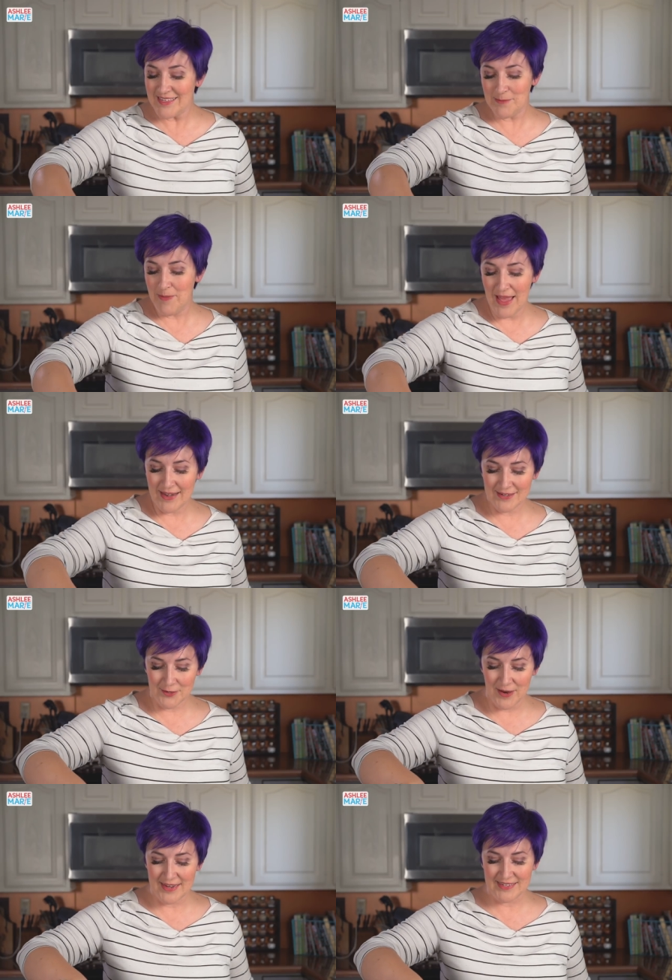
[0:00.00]
been
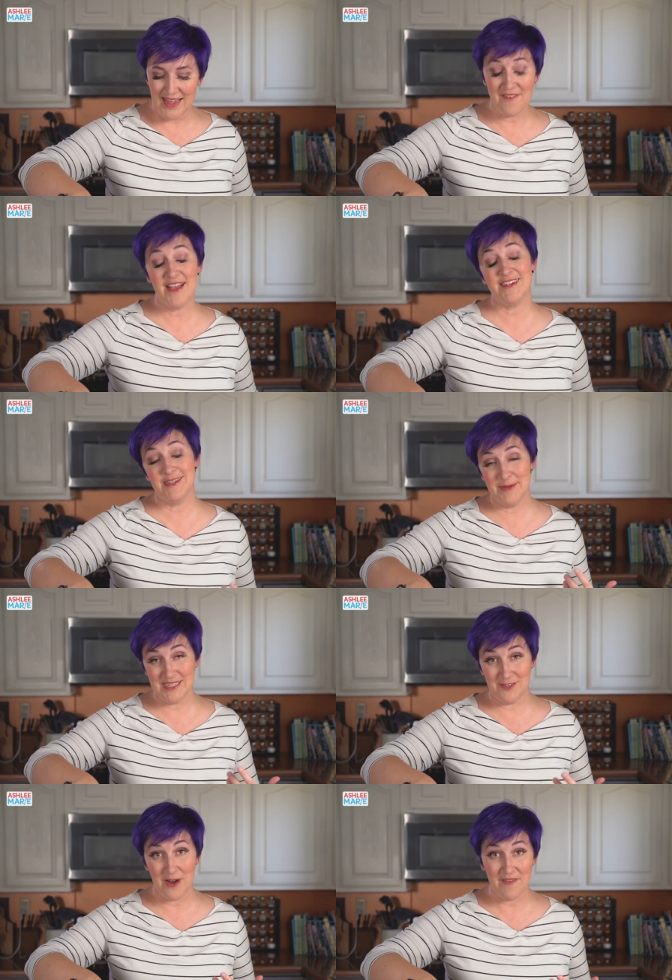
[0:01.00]
crazy. I've actually been
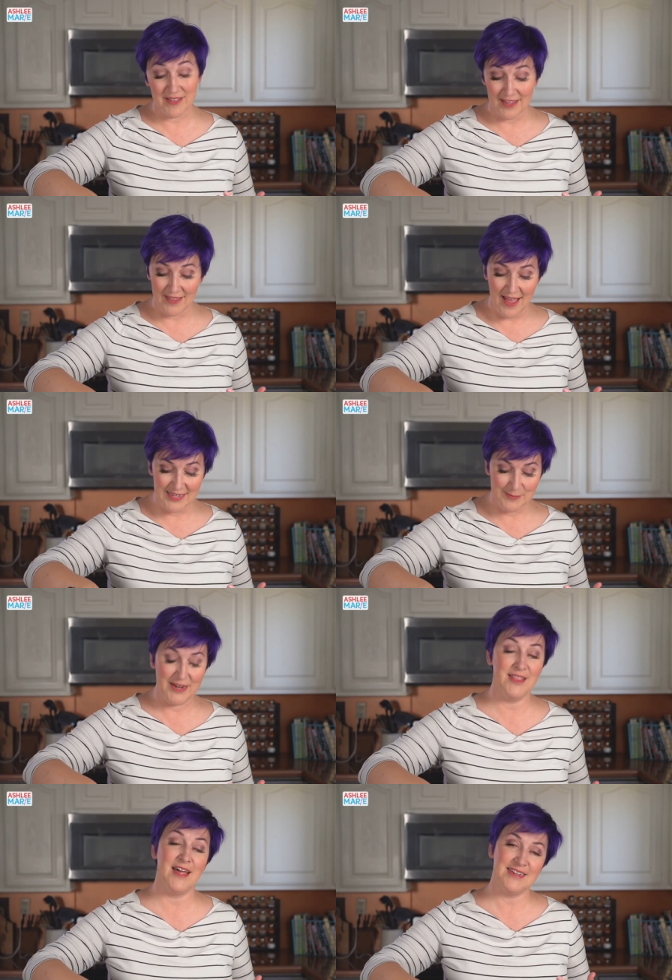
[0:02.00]
traveling a lot and
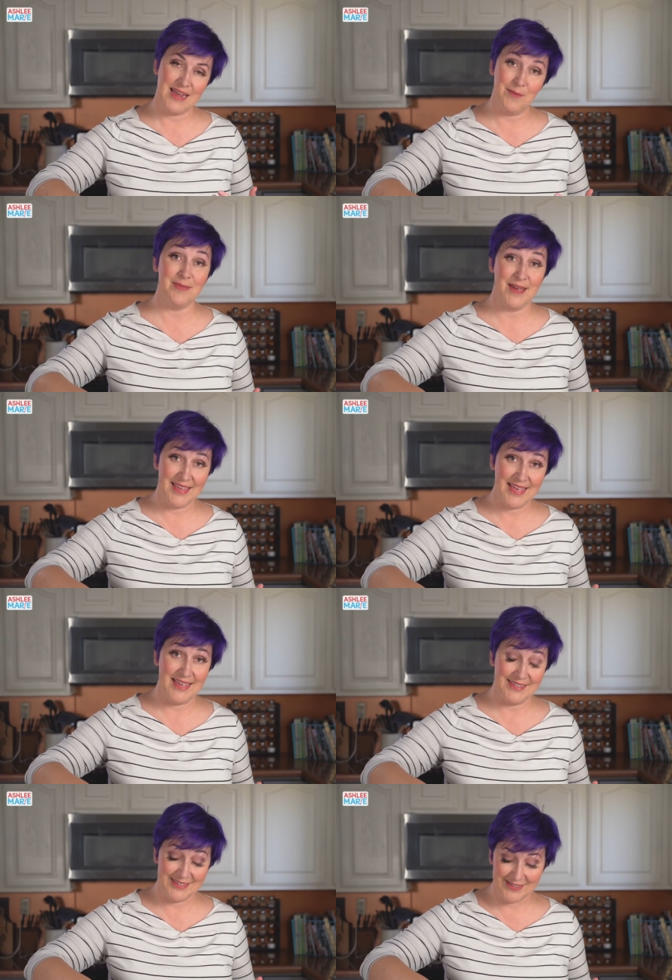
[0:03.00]
spending a lot of time with my
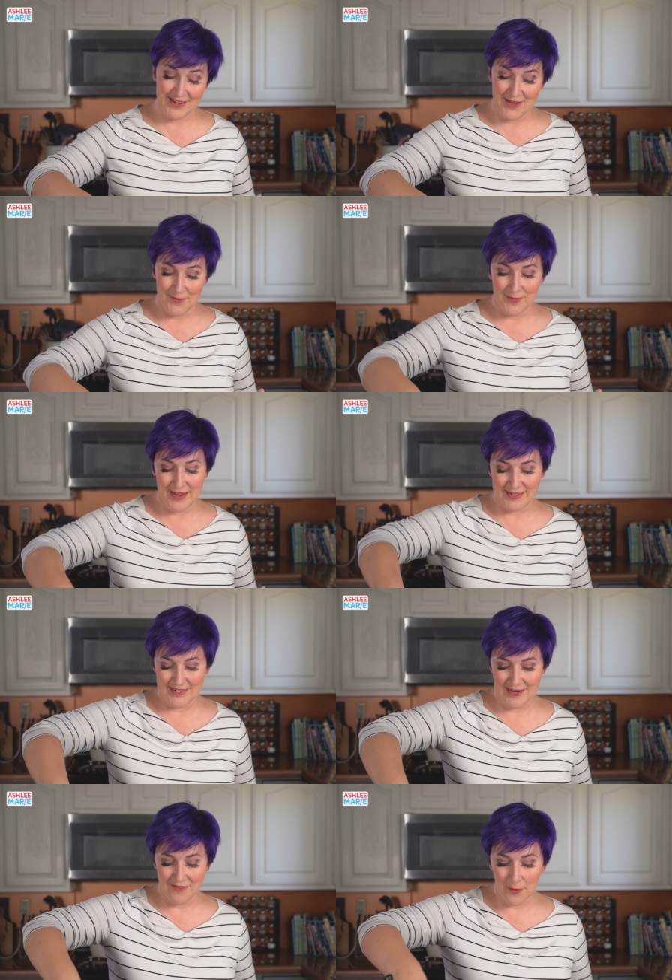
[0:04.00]
kids,
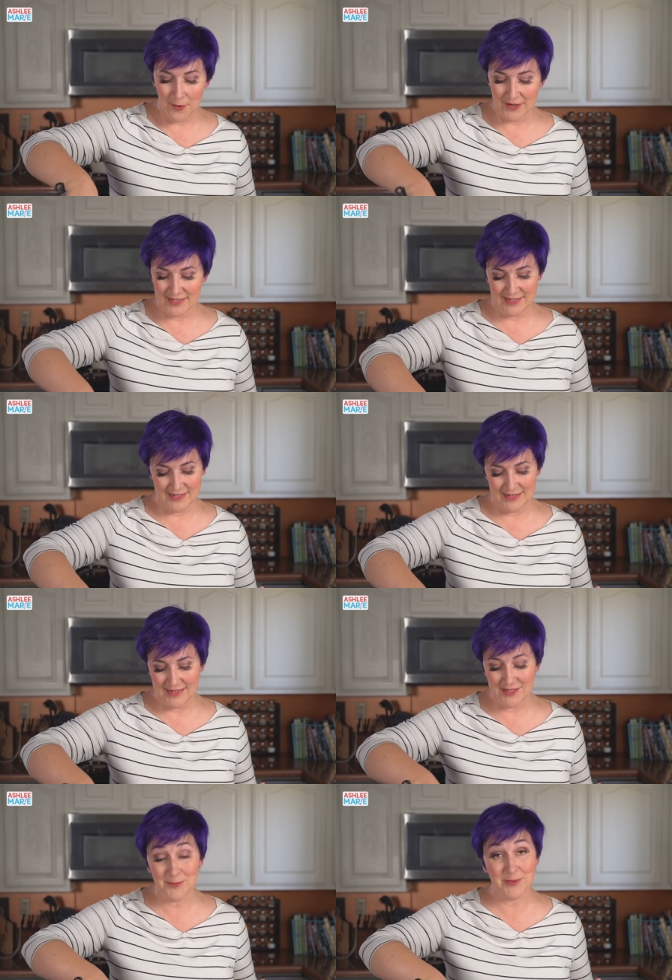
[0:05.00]
which of course
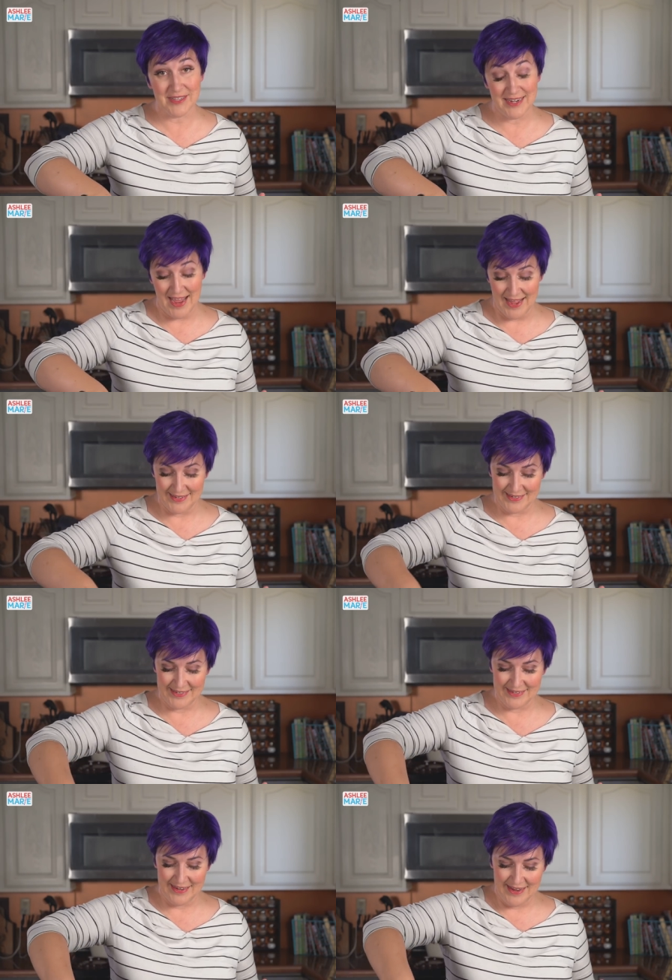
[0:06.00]
is really nice.
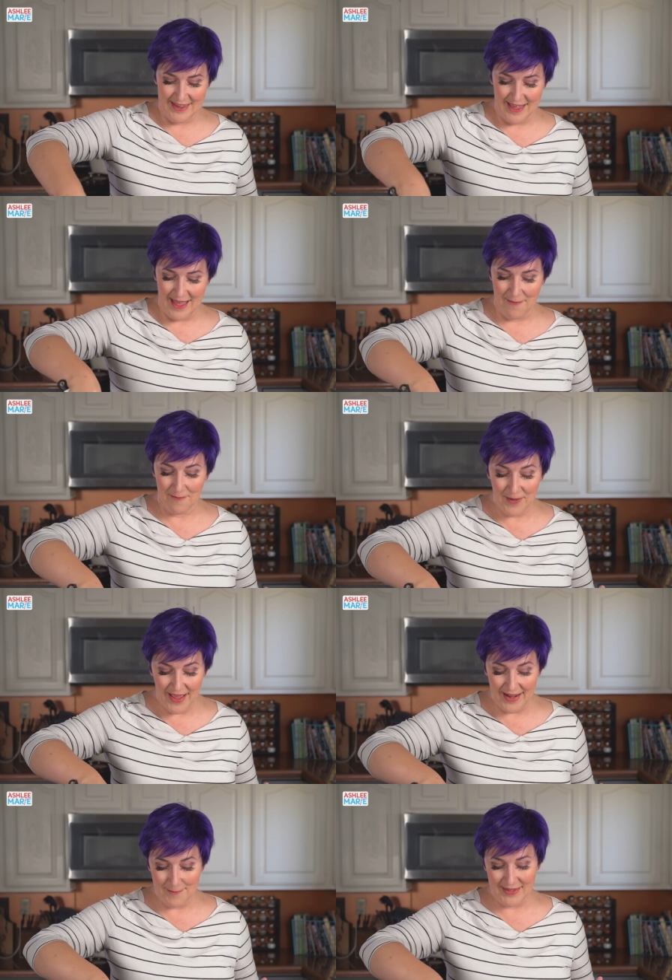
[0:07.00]

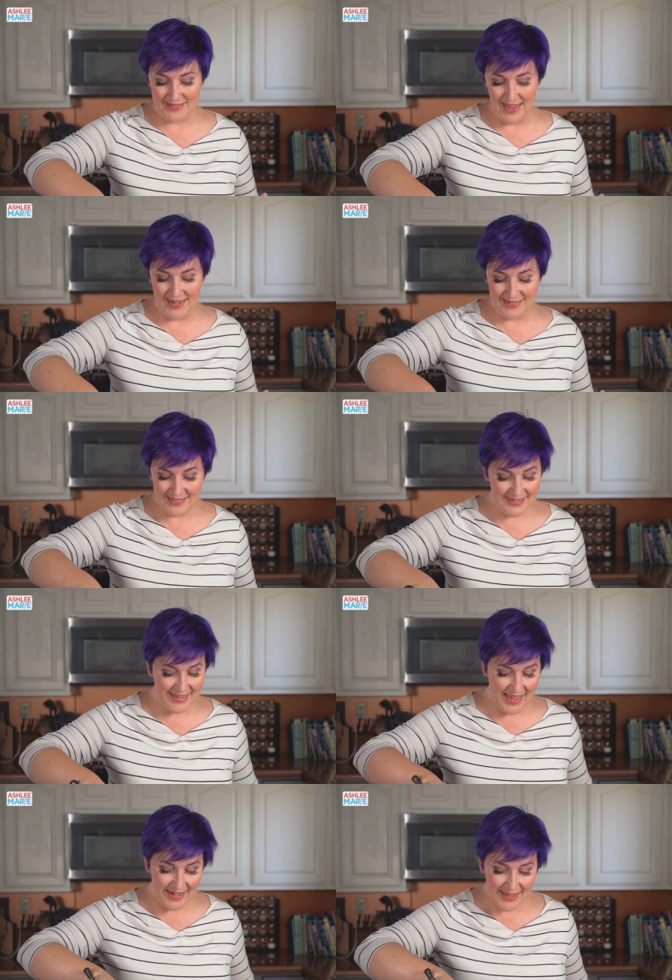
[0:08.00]
But I'm excited to
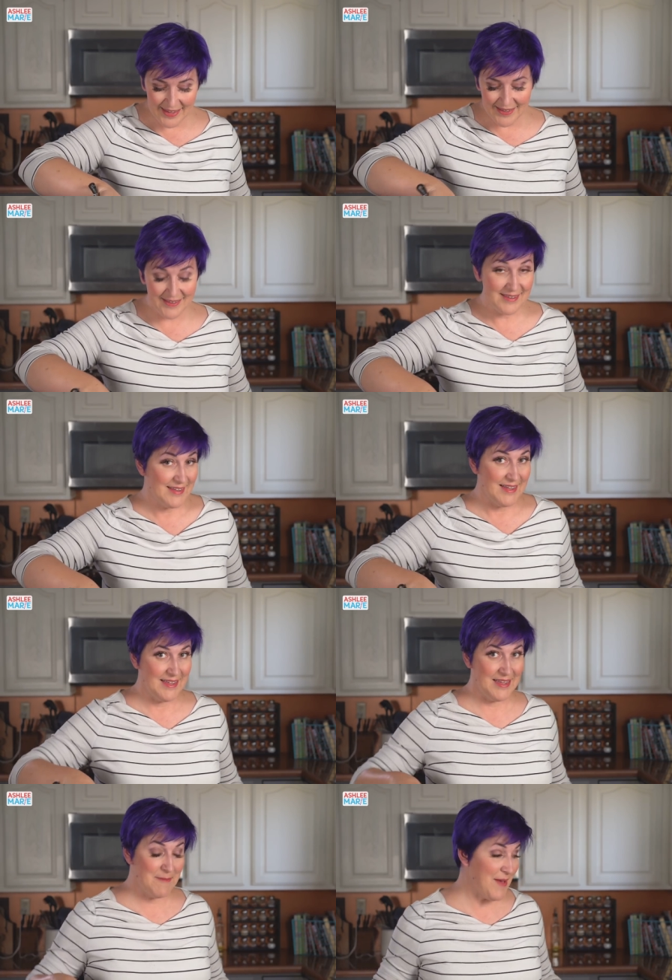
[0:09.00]
kind of
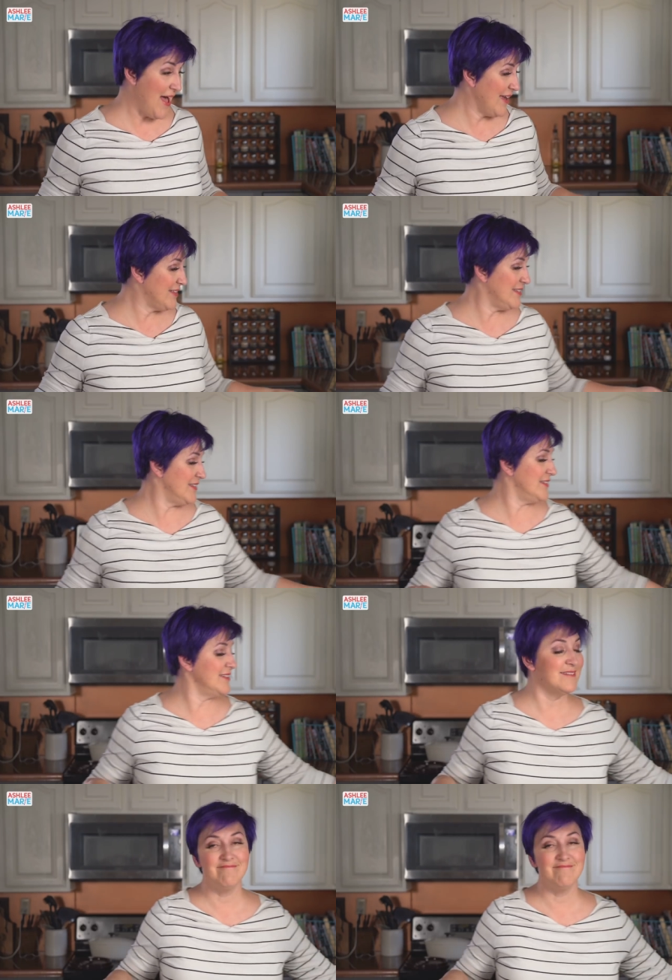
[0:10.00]
get back to